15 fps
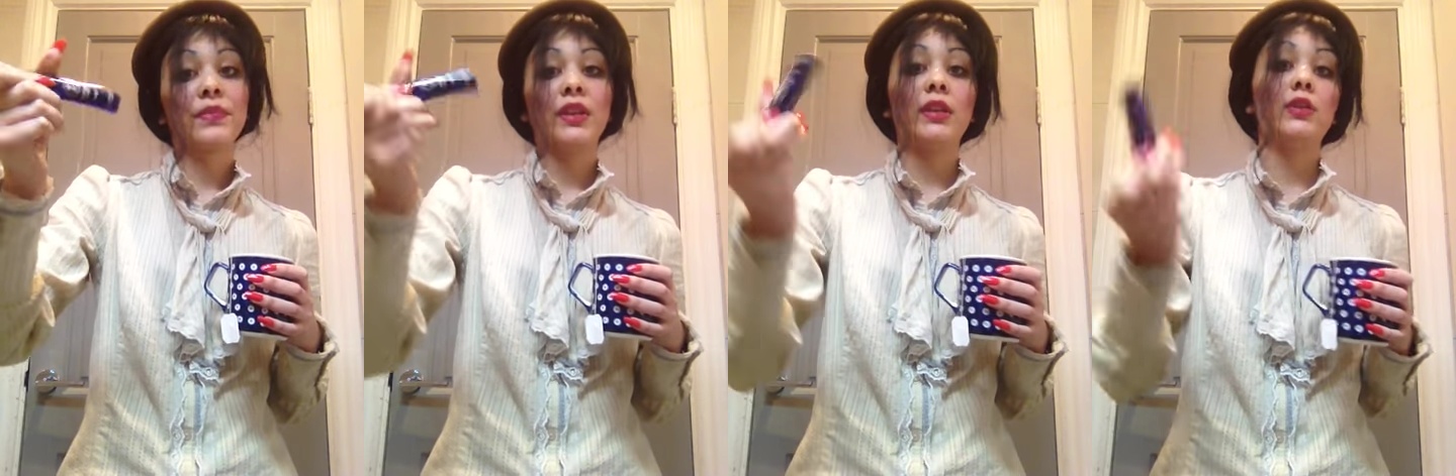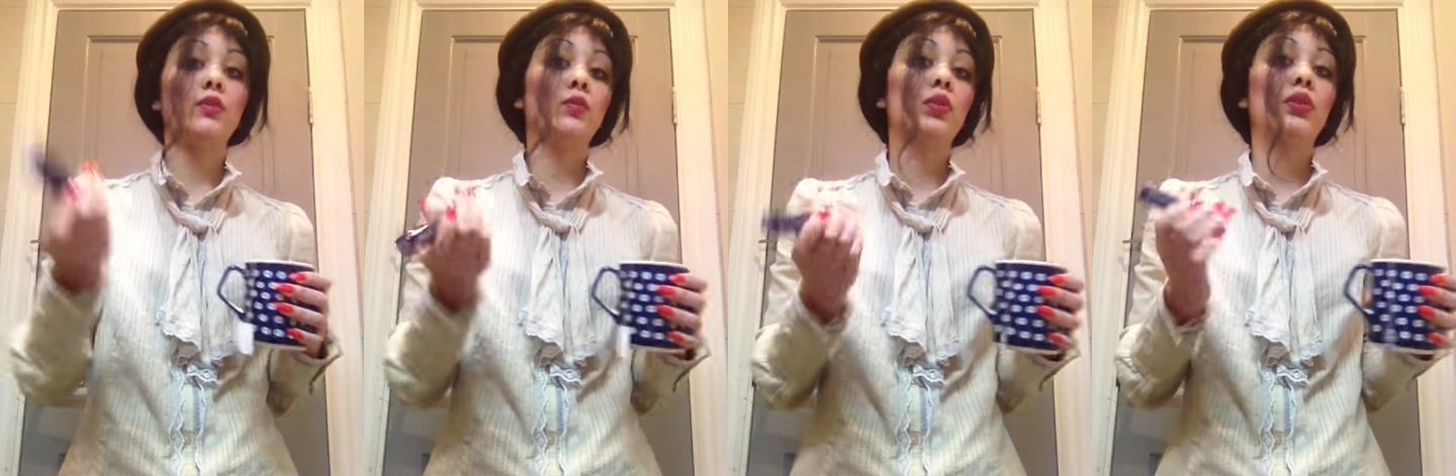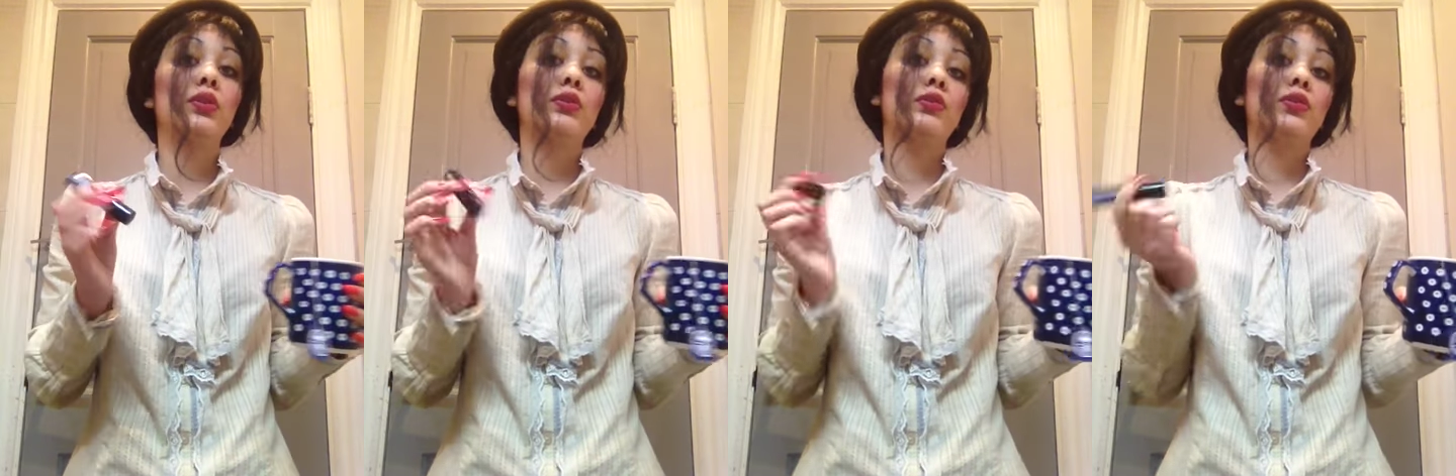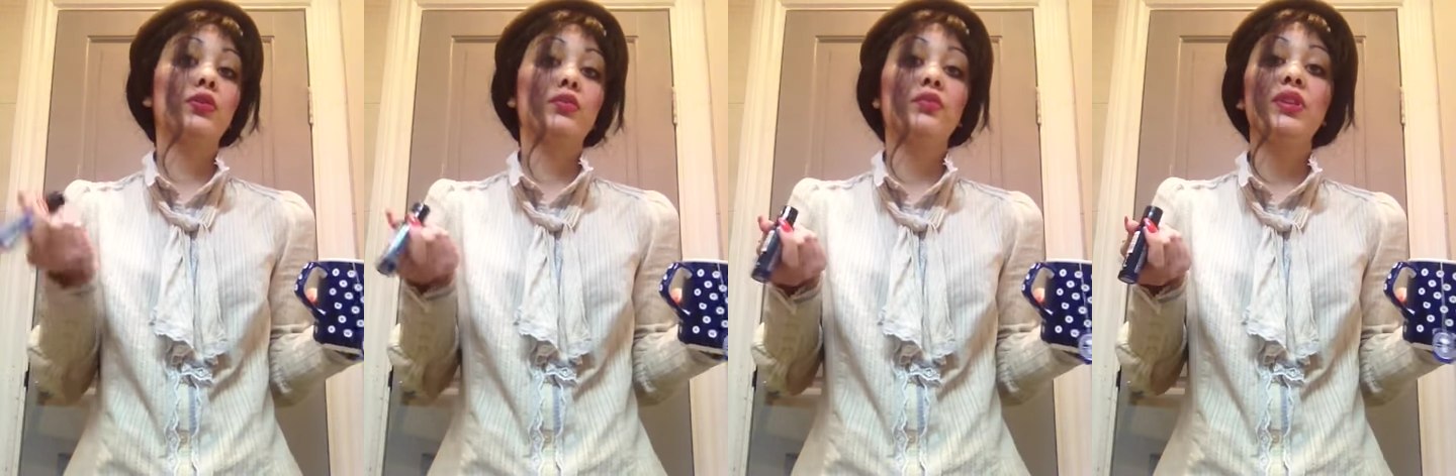and you roll it on
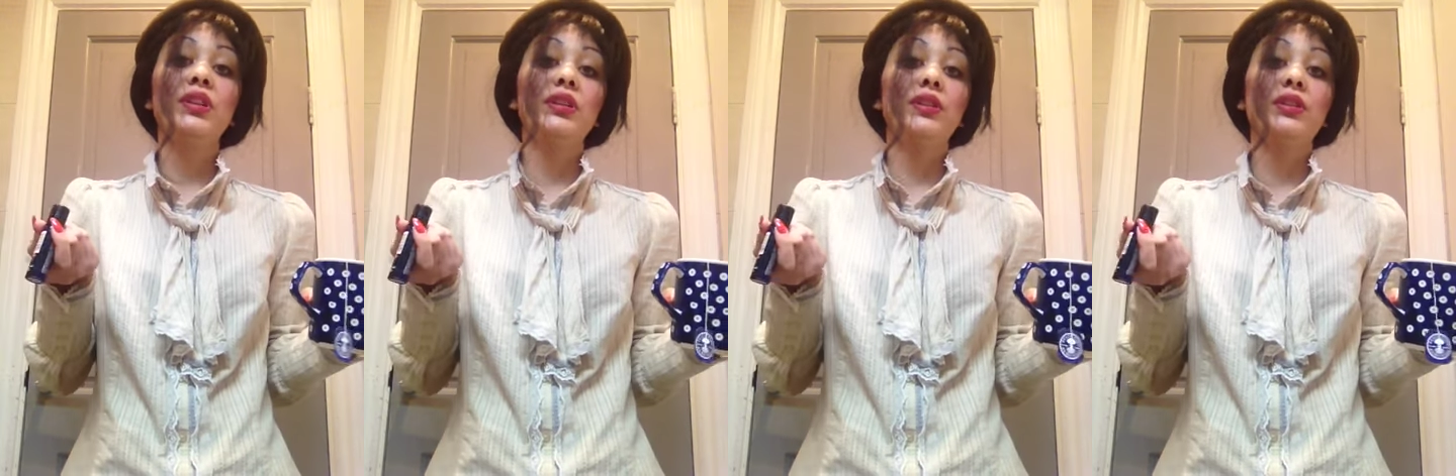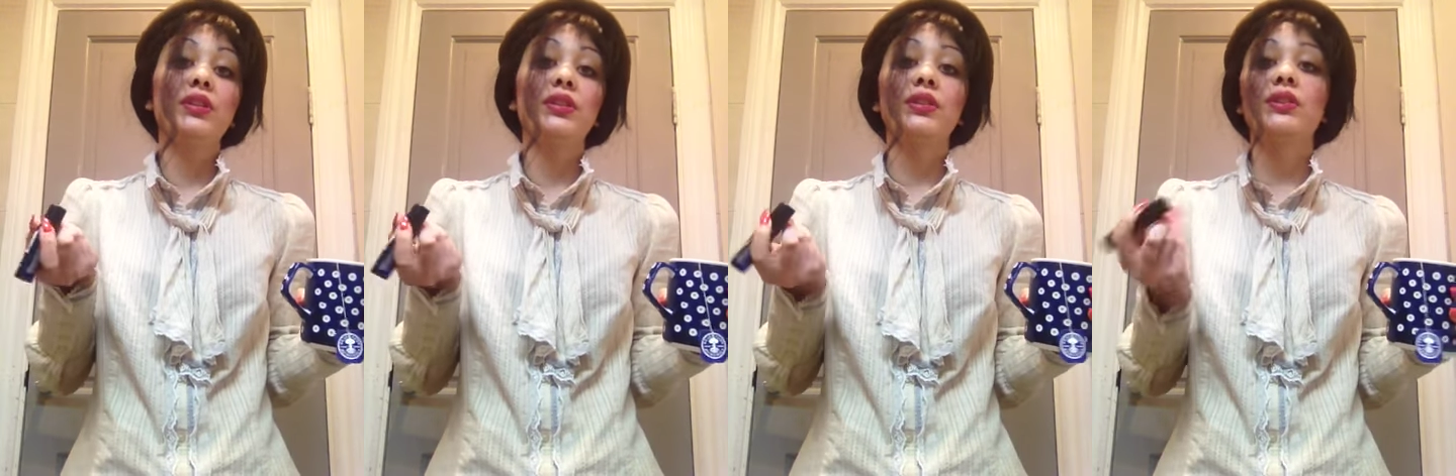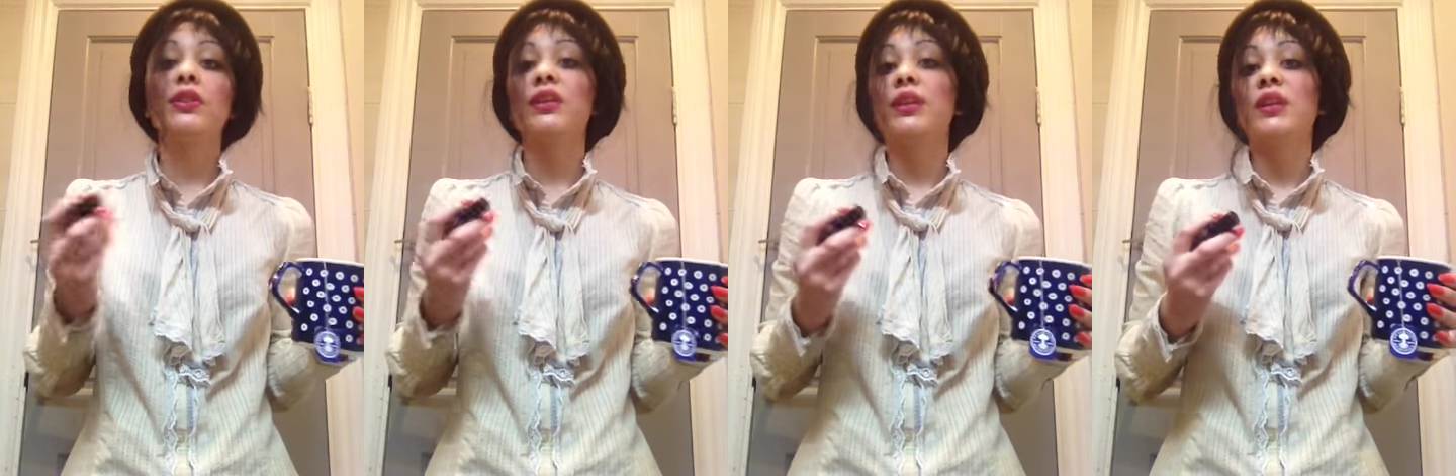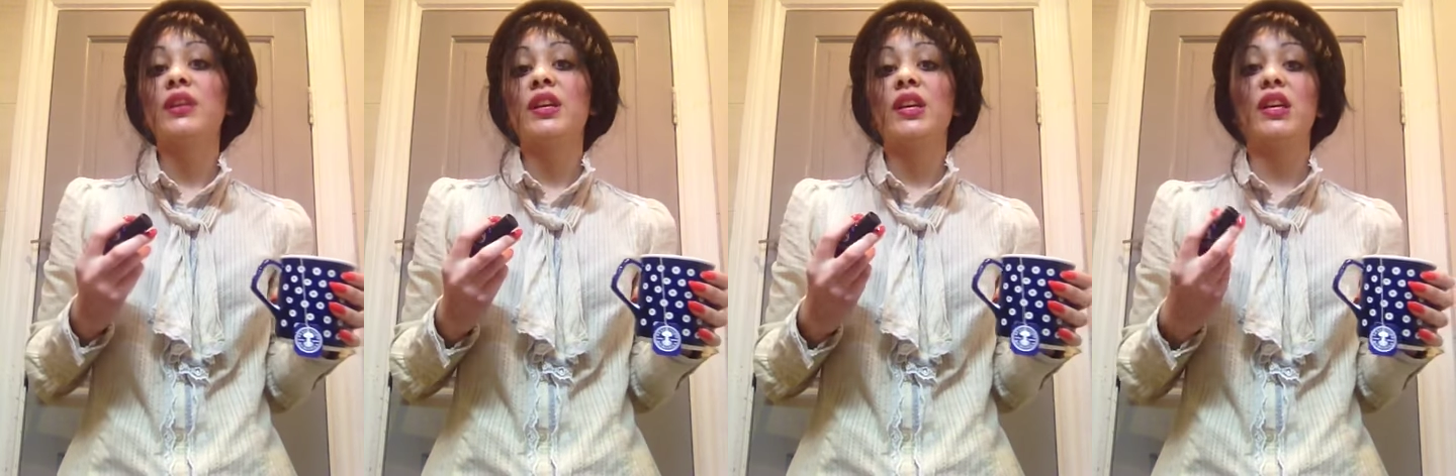your wrists,
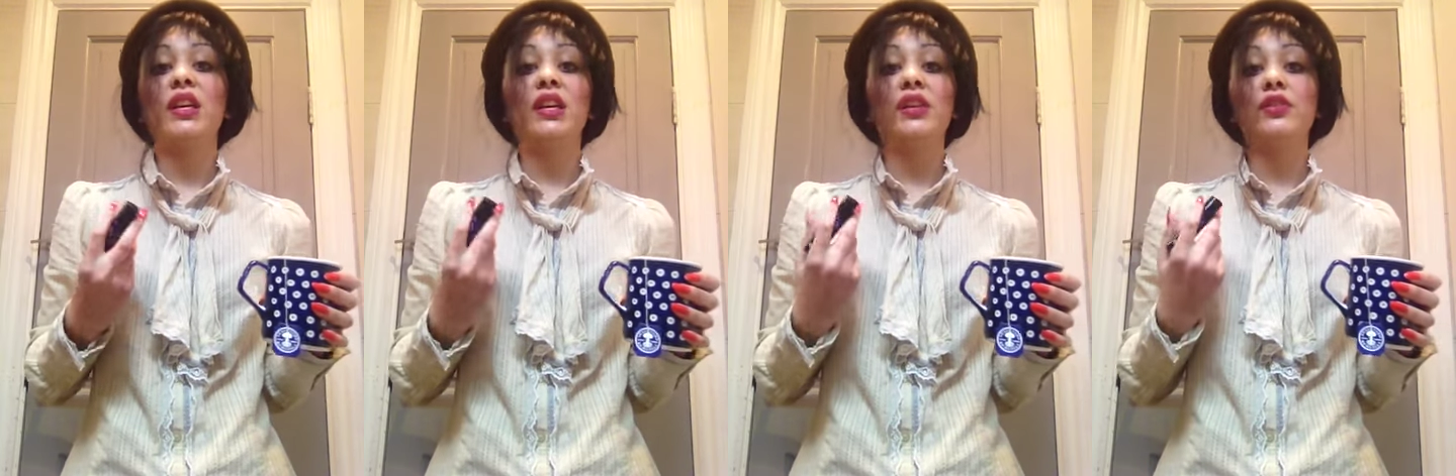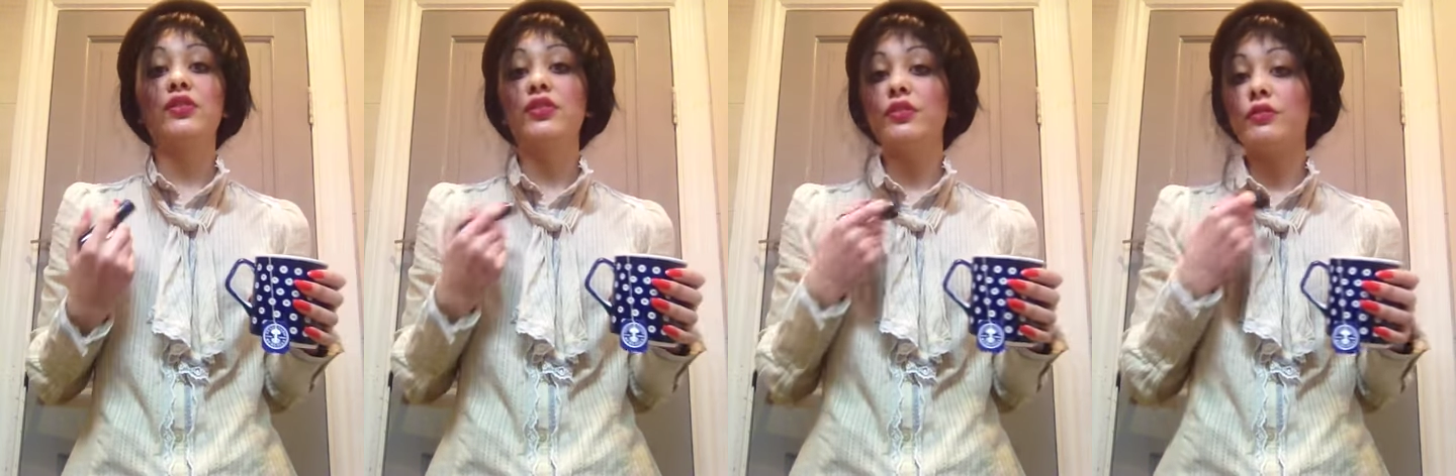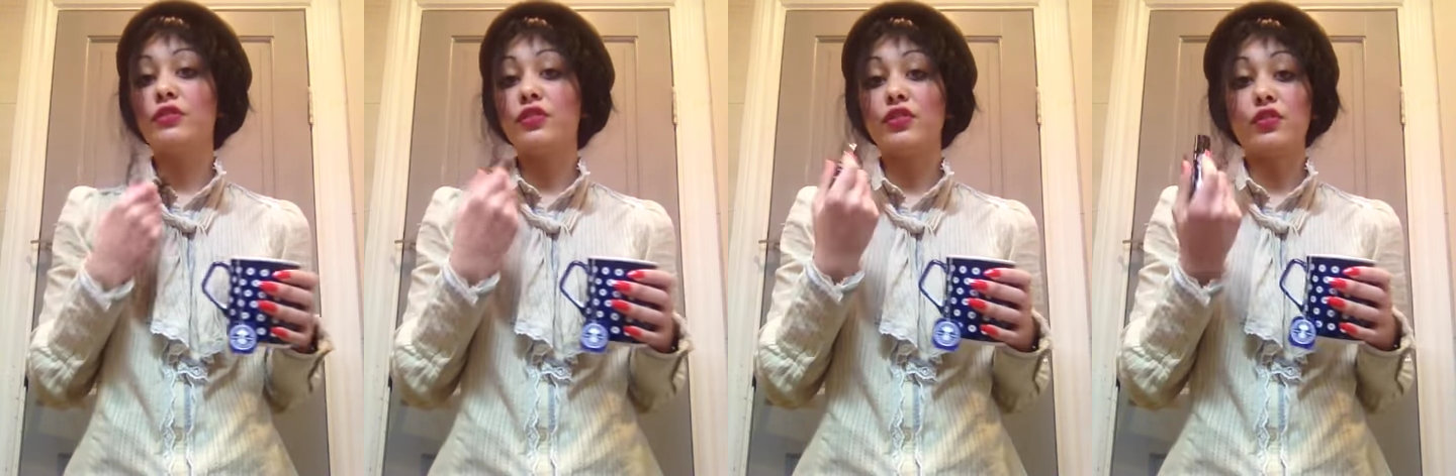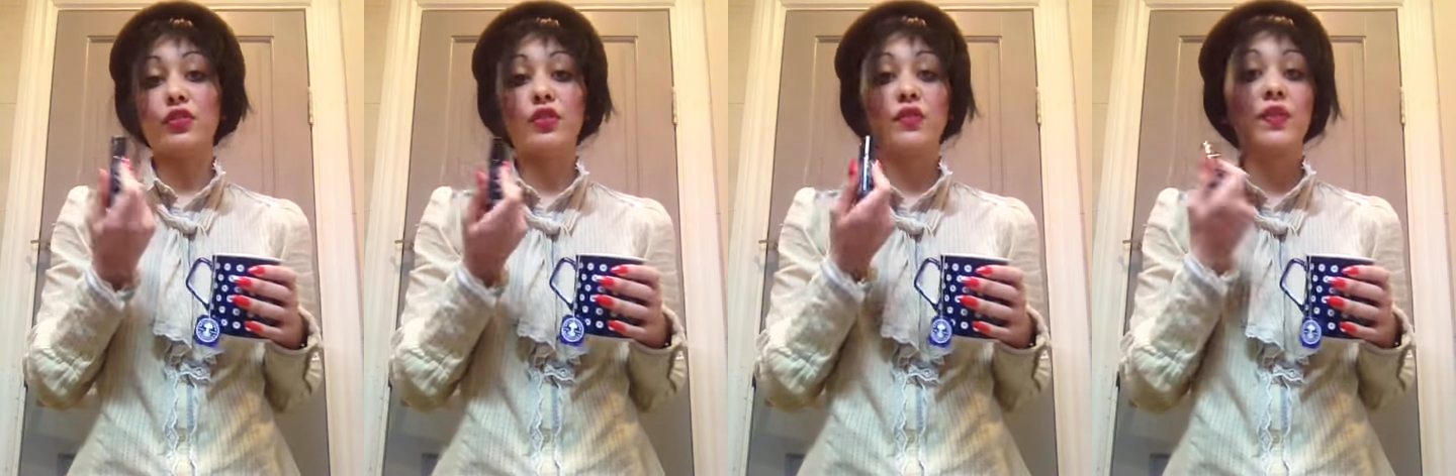and you can use it
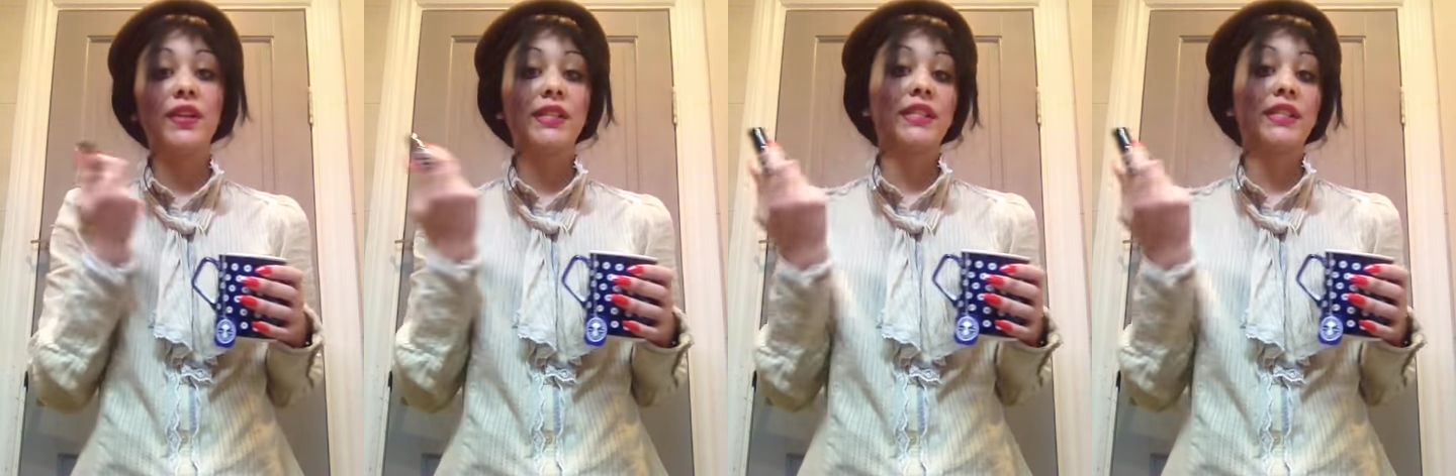on your face